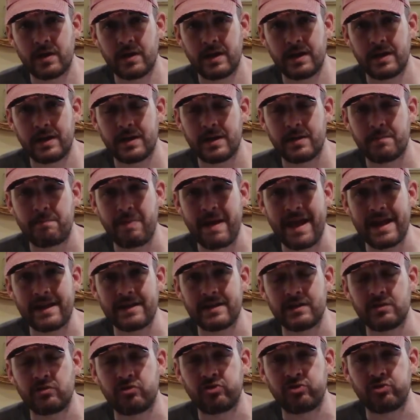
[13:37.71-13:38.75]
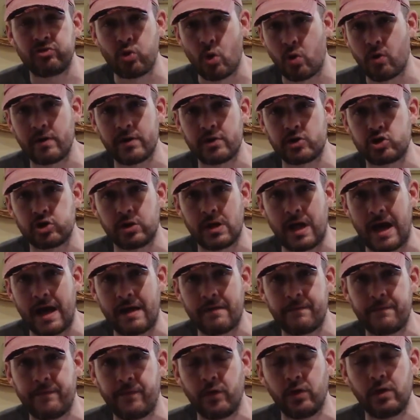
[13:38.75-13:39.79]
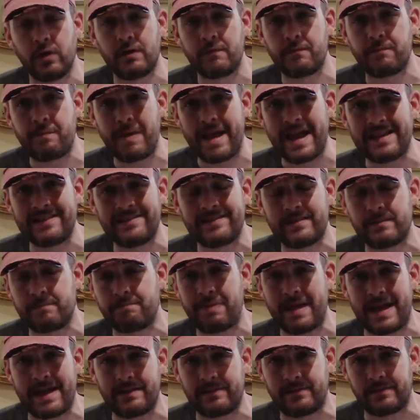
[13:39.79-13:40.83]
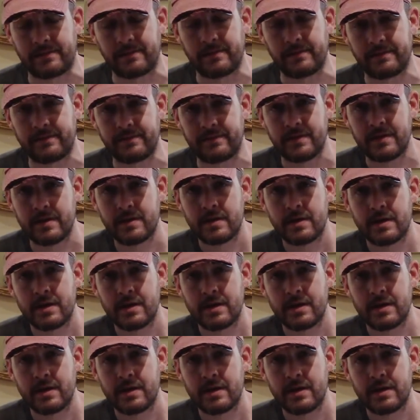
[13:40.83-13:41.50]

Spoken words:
in an abandoned storage lot full of pens and pencils.